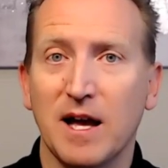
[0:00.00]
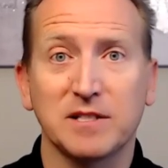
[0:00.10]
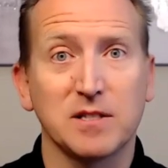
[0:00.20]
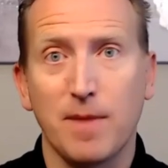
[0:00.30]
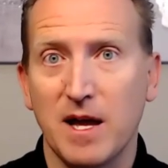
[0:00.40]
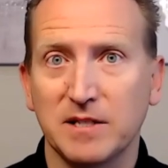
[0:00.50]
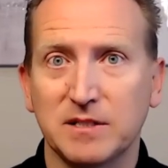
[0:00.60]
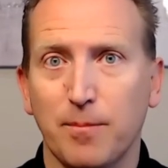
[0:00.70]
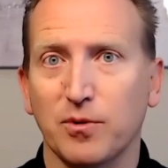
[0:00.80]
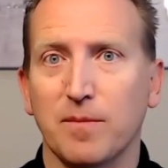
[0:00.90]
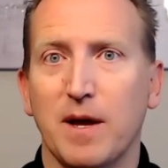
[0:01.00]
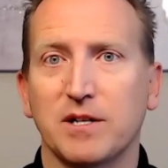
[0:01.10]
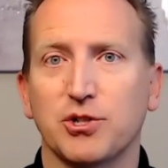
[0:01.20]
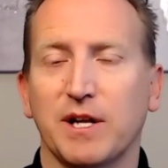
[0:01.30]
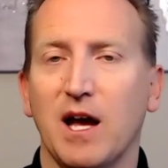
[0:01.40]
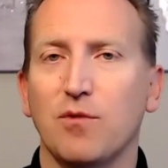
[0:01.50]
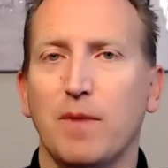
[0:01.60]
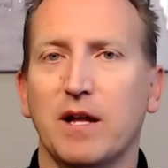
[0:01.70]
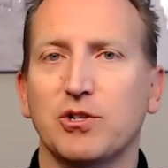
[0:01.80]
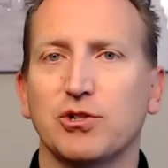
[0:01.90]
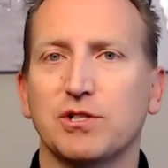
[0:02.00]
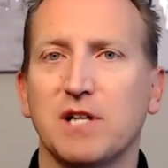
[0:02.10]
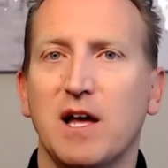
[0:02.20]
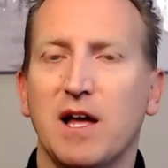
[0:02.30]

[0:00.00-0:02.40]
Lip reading: SMA, separately managed account managers.